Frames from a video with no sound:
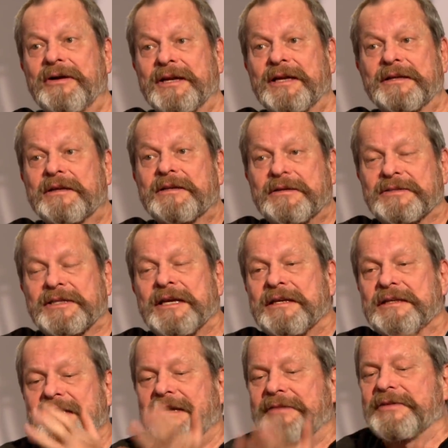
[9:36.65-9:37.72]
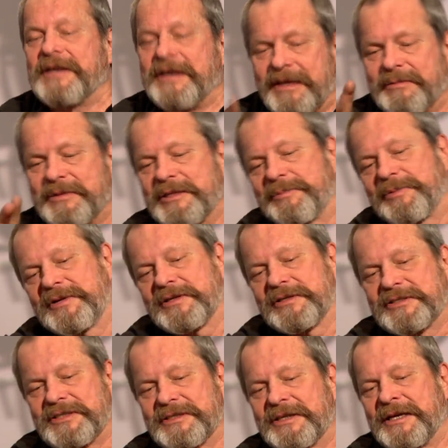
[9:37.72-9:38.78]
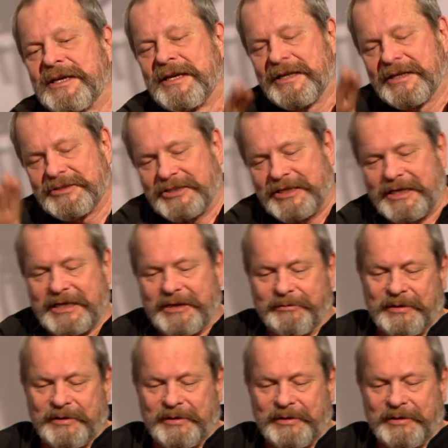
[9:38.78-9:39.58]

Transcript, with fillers: Oh yeah, no, that was David Heyman, the producer, and J.K.